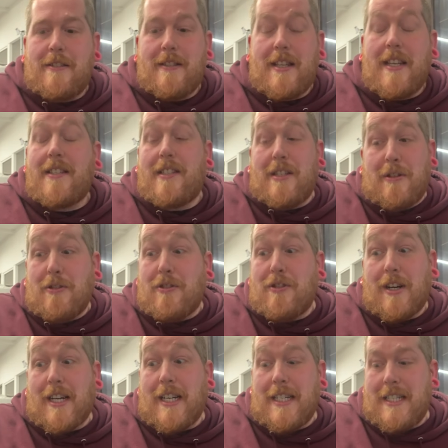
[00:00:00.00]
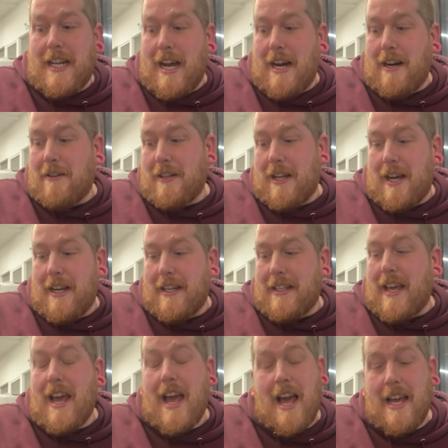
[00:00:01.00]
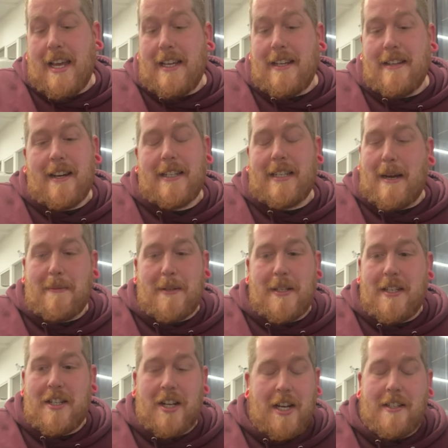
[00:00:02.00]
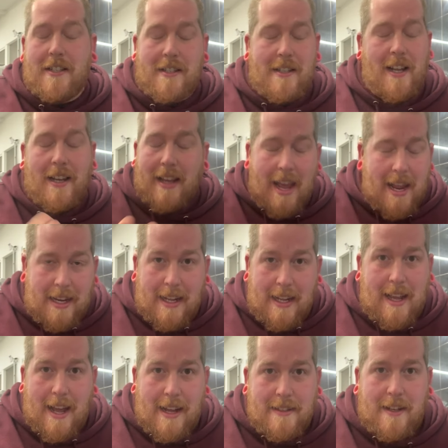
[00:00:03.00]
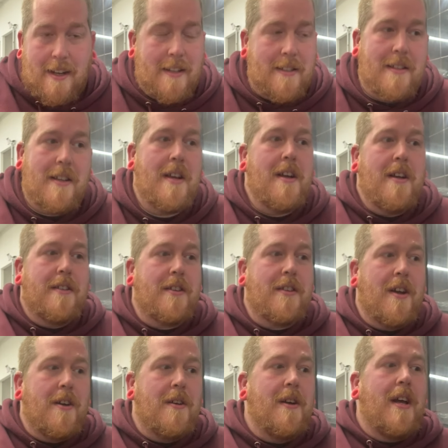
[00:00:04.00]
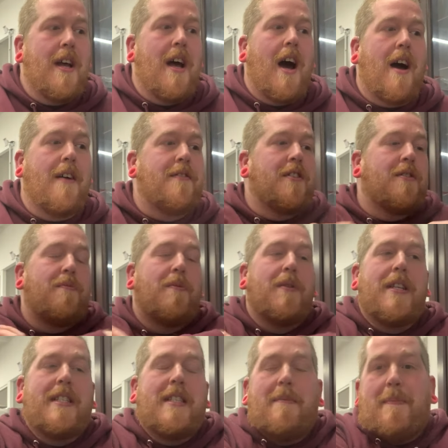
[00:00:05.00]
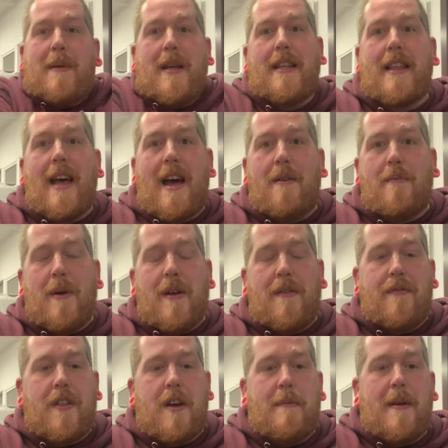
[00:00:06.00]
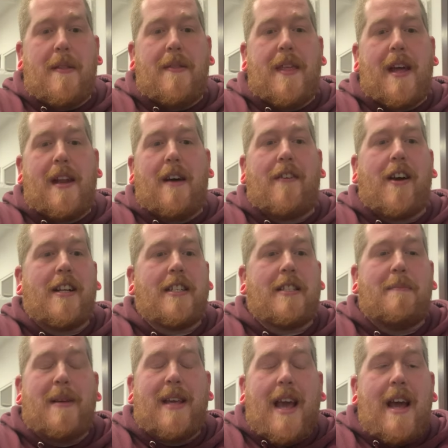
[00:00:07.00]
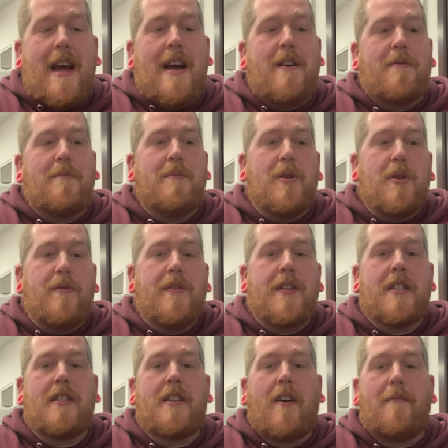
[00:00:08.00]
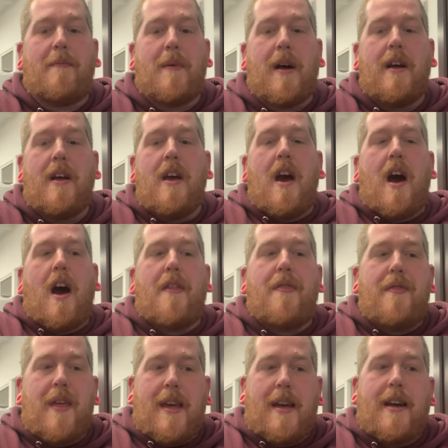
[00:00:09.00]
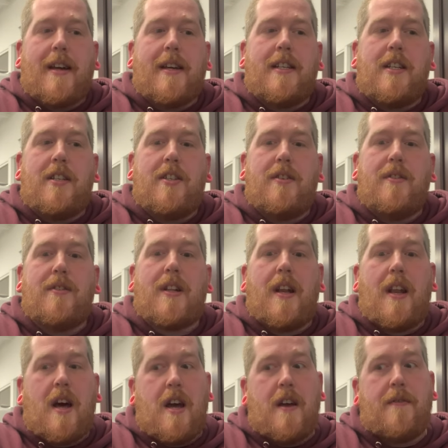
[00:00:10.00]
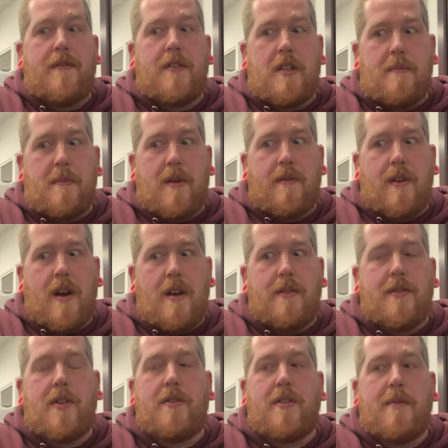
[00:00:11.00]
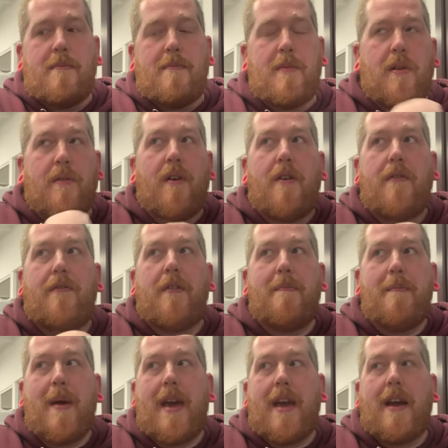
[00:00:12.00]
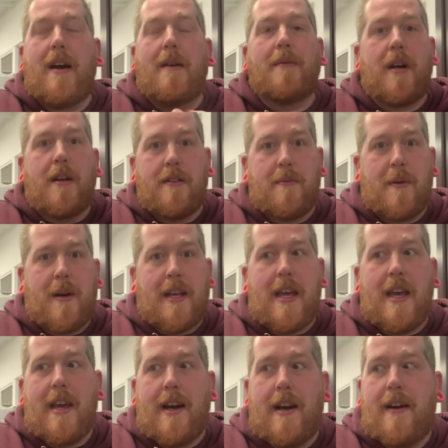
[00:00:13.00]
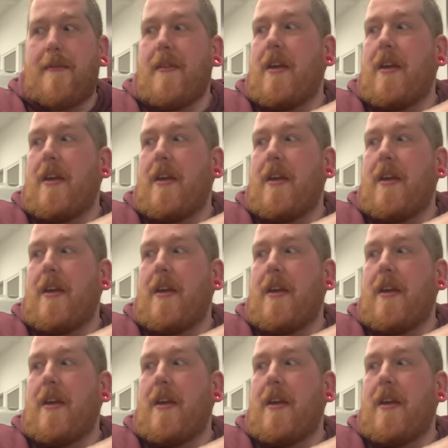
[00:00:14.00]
still struggling now. Like, they hate adapting to change it like any cat does. So I've just wanted to be there with them. And then I've had to be out moving stuff. But I think I'm going to do the live tomorrow. So tomorrow for me, I'm going to IKEA.